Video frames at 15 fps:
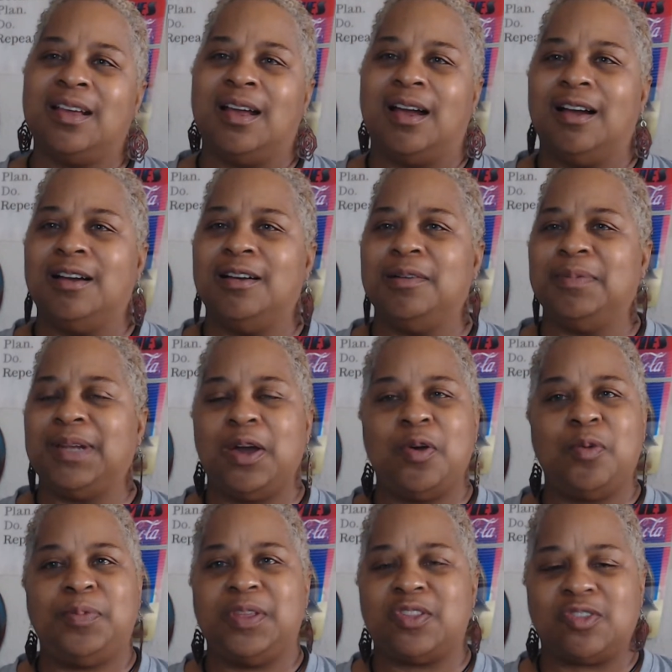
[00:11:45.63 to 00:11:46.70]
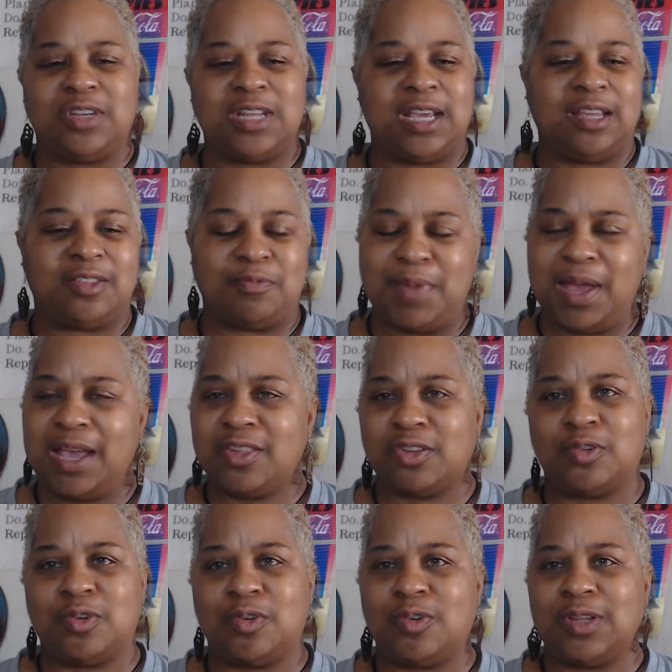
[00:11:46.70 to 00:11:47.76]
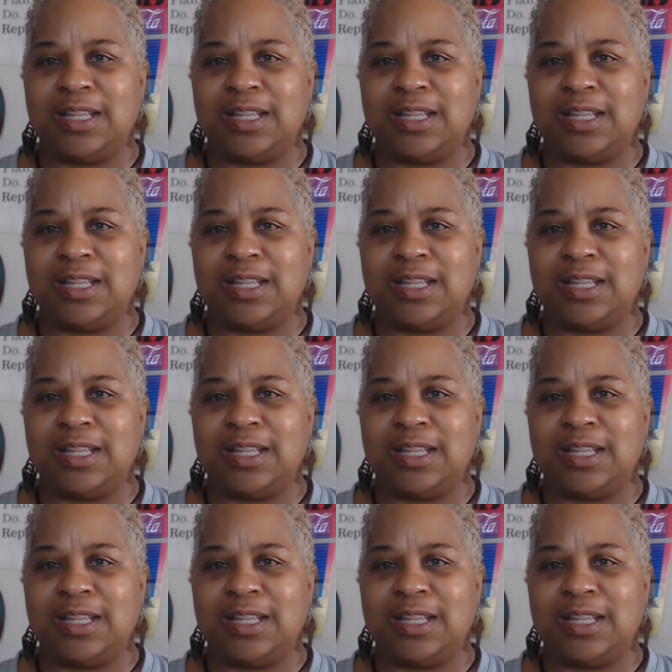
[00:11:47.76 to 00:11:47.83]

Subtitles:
And I hope that your day is magical